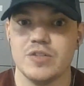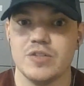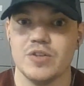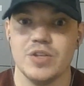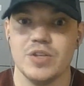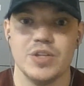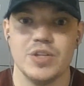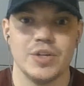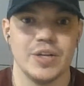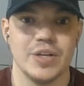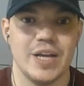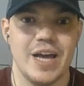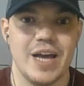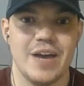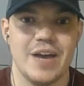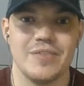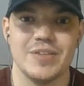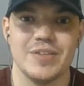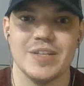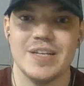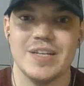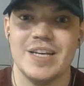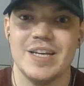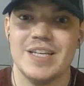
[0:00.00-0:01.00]
You're either going to have
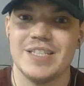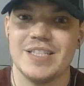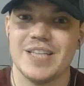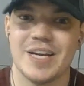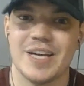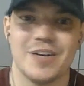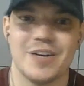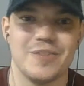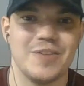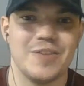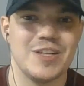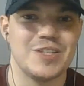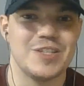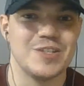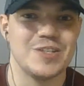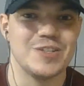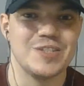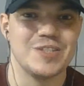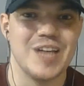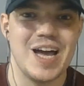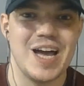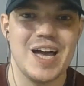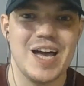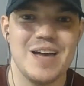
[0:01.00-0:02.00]
to sacrifice your
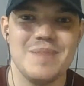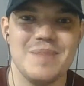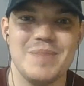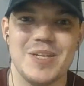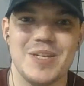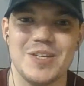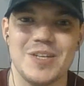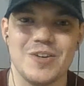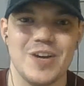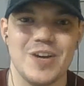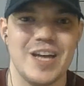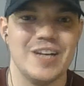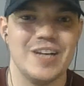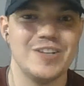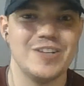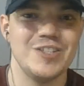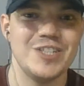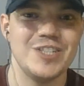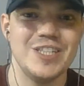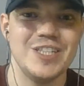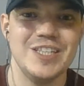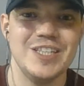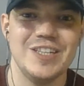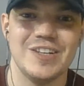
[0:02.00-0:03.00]
time and your
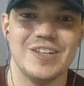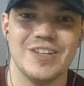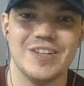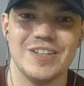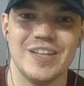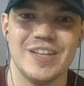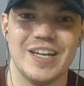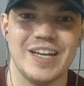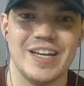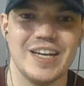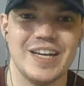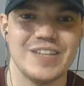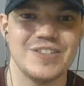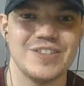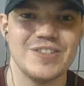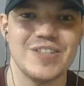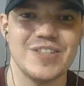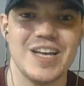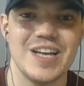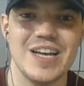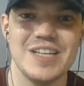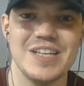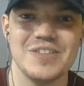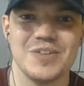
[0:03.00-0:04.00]
energy on that
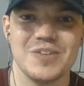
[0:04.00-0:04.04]
exercise,